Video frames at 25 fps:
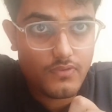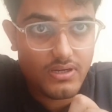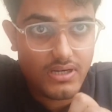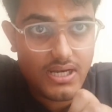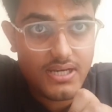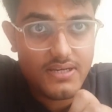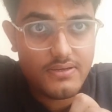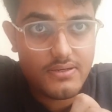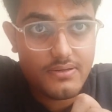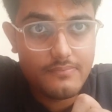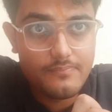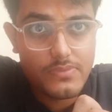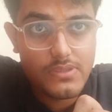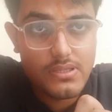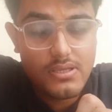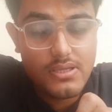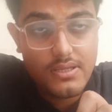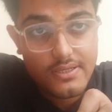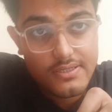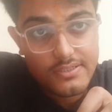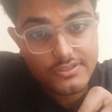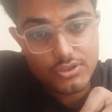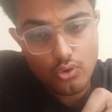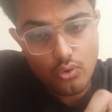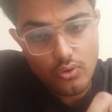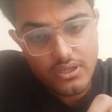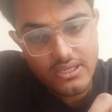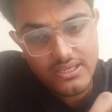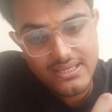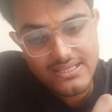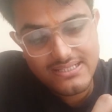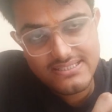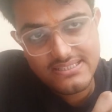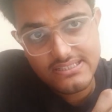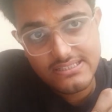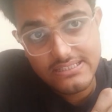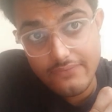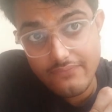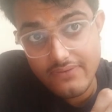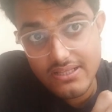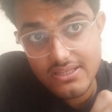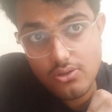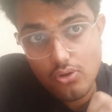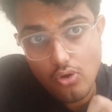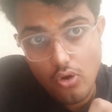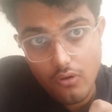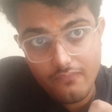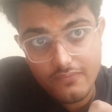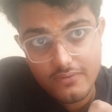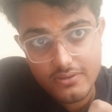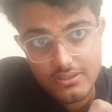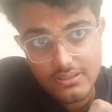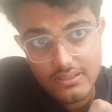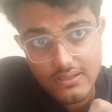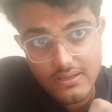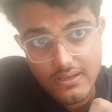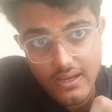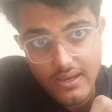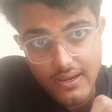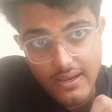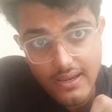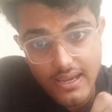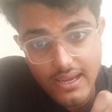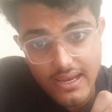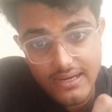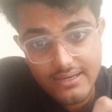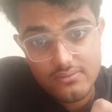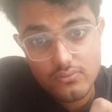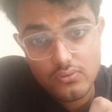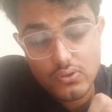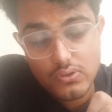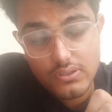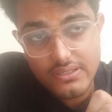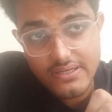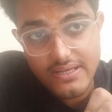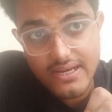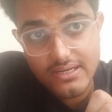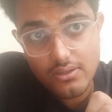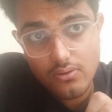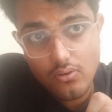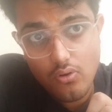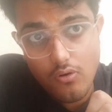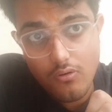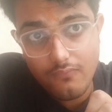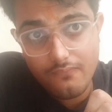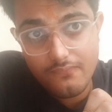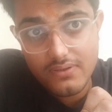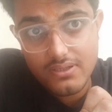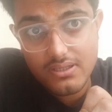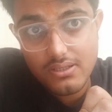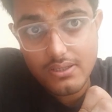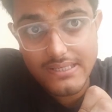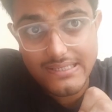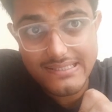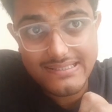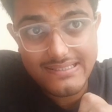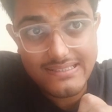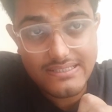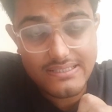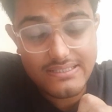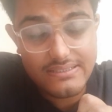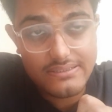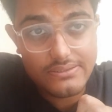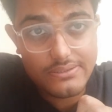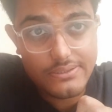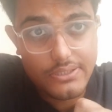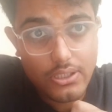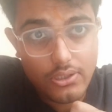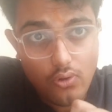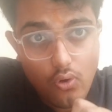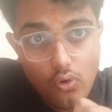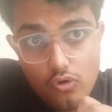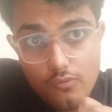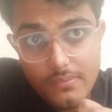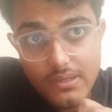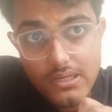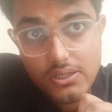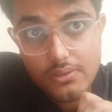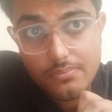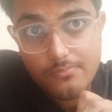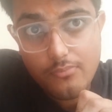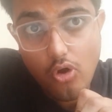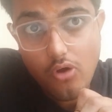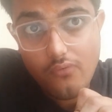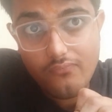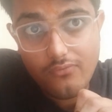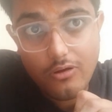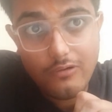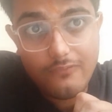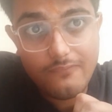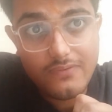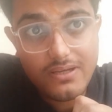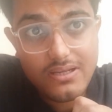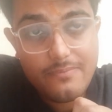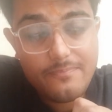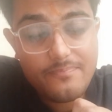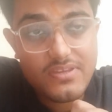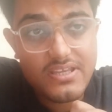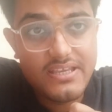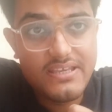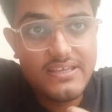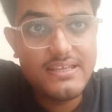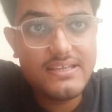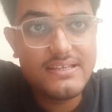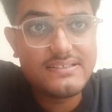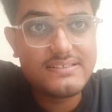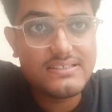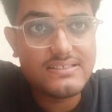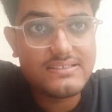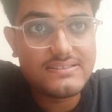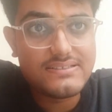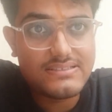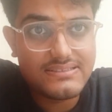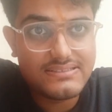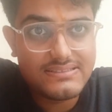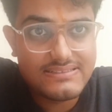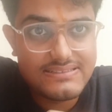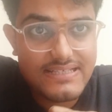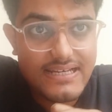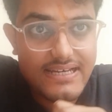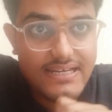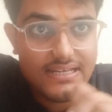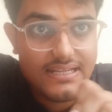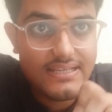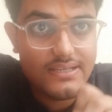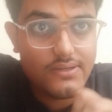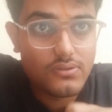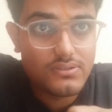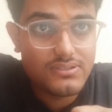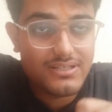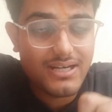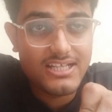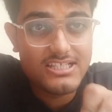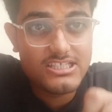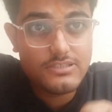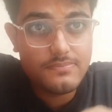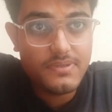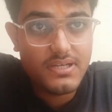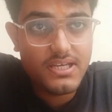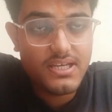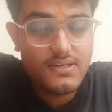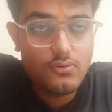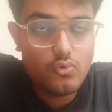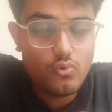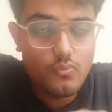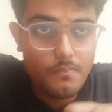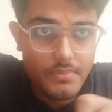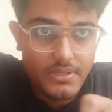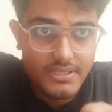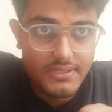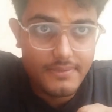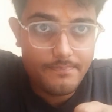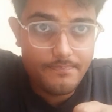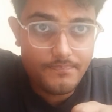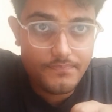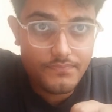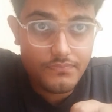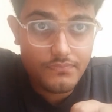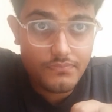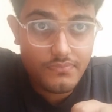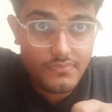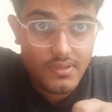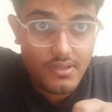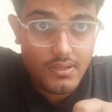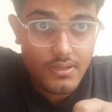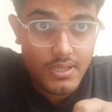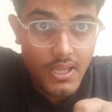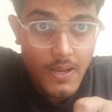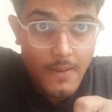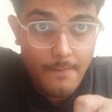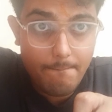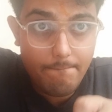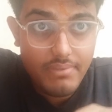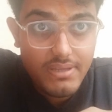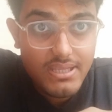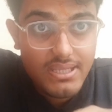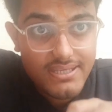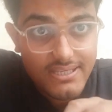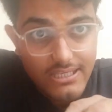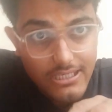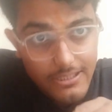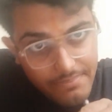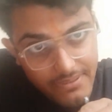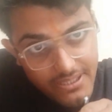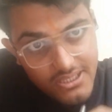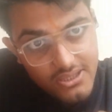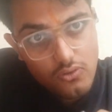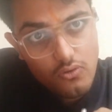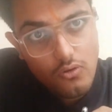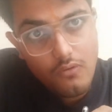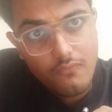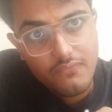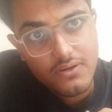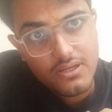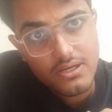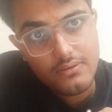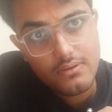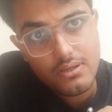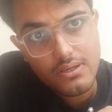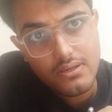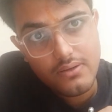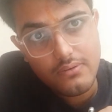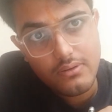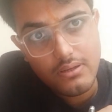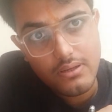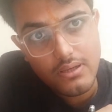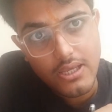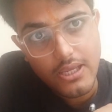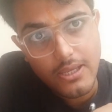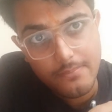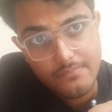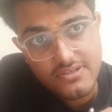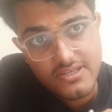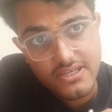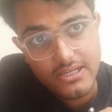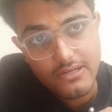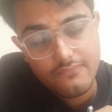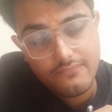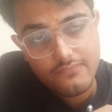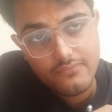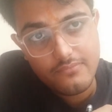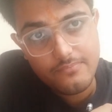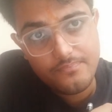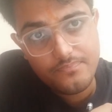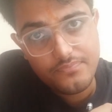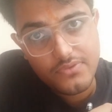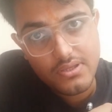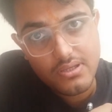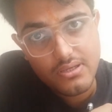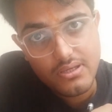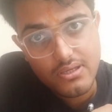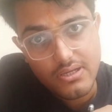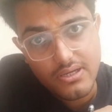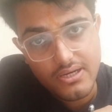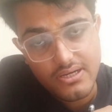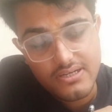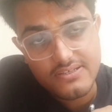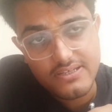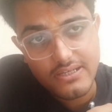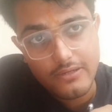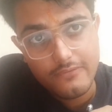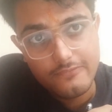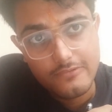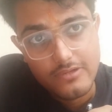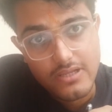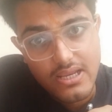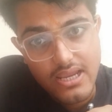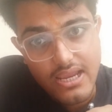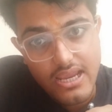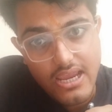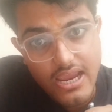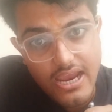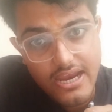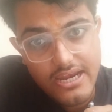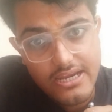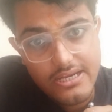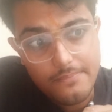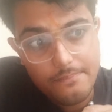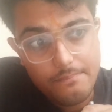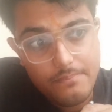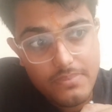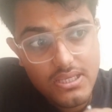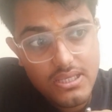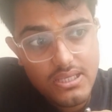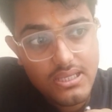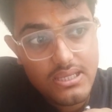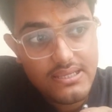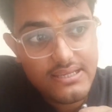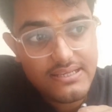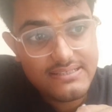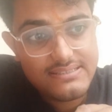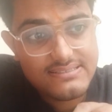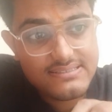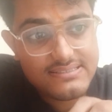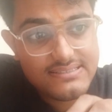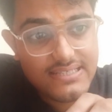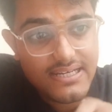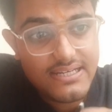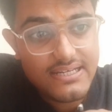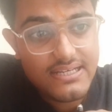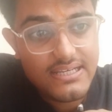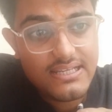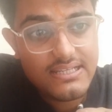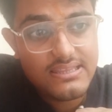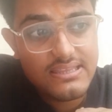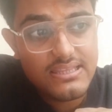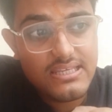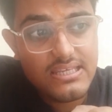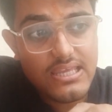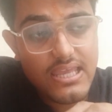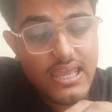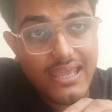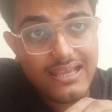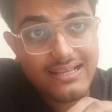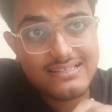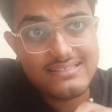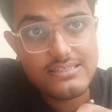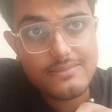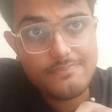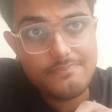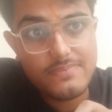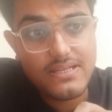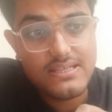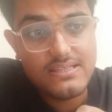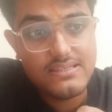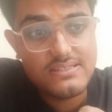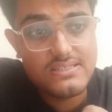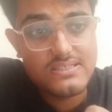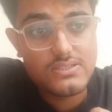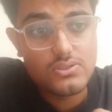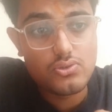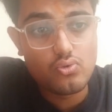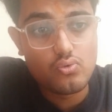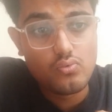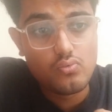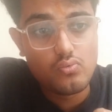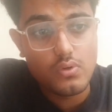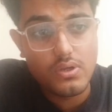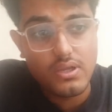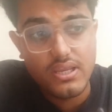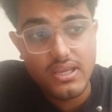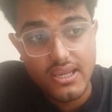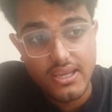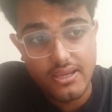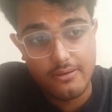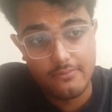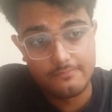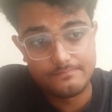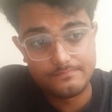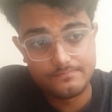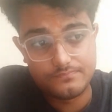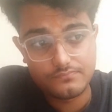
right? So A is giving the offer, and though that offer, the document of offer, he is sending or transmitting to B. B keeping the offer itself, and B is sending the acceptance to A.